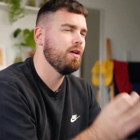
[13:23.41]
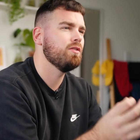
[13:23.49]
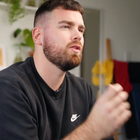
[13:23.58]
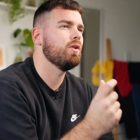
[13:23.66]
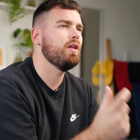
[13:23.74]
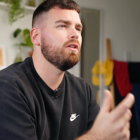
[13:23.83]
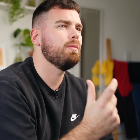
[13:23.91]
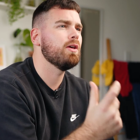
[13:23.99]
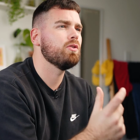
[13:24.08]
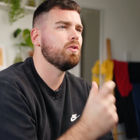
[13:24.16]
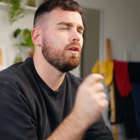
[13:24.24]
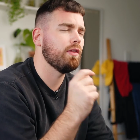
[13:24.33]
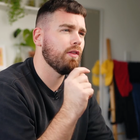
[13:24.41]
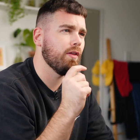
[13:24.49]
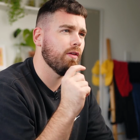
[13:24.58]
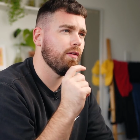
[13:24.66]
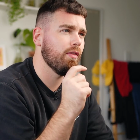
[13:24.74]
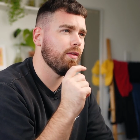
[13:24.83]
So you need to make sure
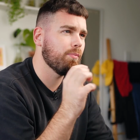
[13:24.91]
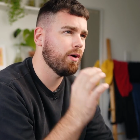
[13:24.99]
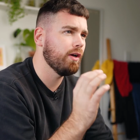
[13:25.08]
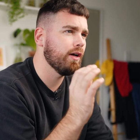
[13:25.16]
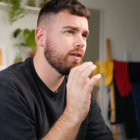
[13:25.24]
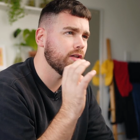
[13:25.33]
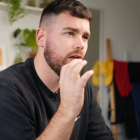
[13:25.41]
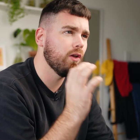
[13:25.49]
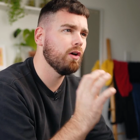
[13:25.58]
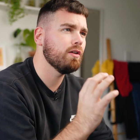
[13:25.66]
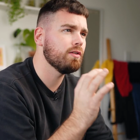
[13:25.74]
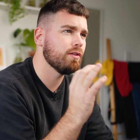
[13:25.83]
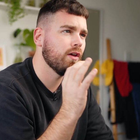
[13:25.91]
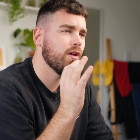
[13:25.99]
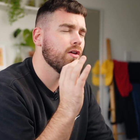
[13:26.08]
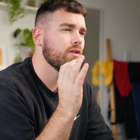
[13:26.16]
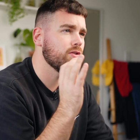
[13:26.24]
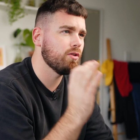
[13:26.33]
that the product looks
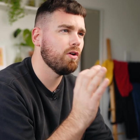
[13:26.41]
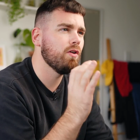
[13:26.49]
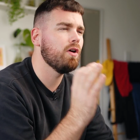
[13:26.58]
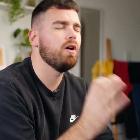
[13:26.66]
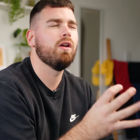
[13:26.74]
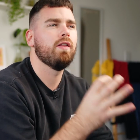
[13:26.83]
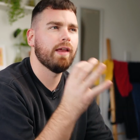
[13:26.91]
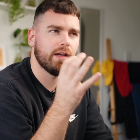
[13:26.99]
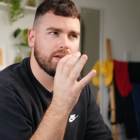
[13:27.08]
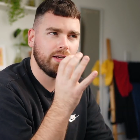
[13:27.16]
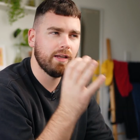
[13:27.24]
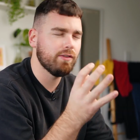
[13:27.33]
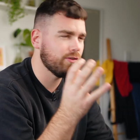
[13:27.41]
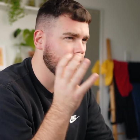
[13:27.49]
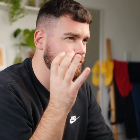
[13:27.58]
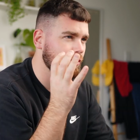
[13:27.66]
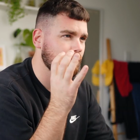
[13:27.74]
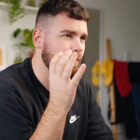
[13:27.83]
so good that it needs to
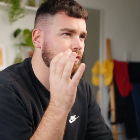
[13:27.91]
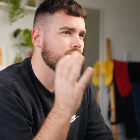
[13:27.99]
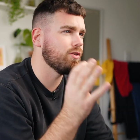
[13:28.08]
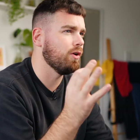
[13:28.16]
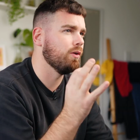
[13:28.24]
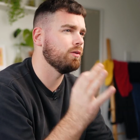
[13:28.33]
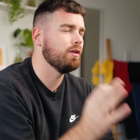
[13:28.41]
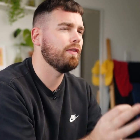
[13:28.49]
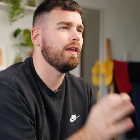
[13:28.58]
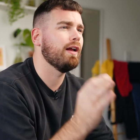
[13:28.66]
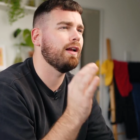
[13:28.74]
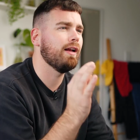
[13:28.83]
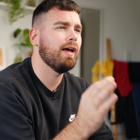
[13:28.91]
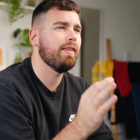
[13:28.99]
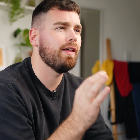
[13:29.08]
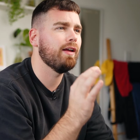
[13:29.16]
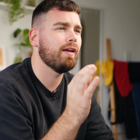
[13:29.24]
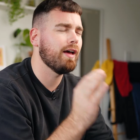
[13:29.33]
just be sold, that
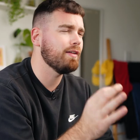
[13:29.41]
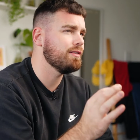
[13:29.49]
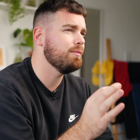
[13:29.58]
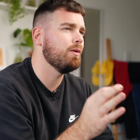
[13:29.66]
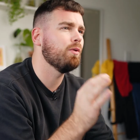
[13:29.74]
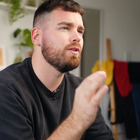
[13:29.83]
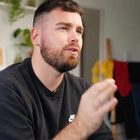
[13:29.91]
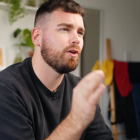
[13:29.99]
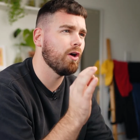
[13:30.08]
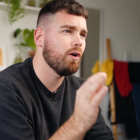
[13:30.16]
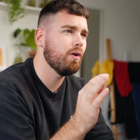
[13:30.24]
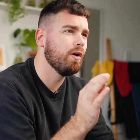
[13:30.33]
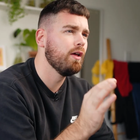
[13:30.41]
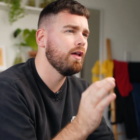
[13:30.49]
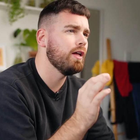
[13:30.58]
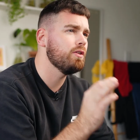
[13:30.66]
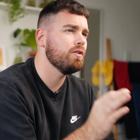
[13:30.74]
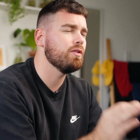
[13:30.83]
a customer wants to go
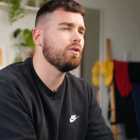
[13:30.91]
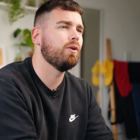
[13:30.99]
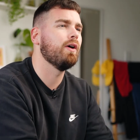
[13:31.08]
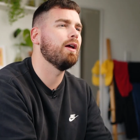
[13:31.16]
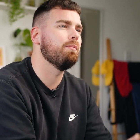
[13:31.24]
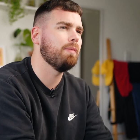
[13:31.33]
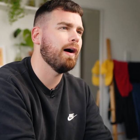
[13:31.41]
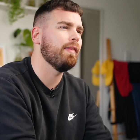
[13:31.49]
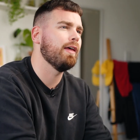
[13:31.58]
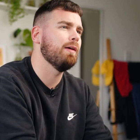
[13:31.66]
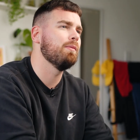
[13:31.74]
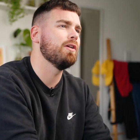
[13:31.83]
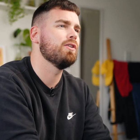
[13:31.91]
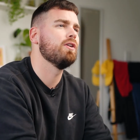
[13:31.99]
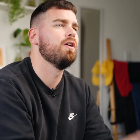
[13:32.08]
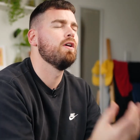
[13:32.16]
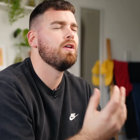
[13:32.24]
into the store and buy the image.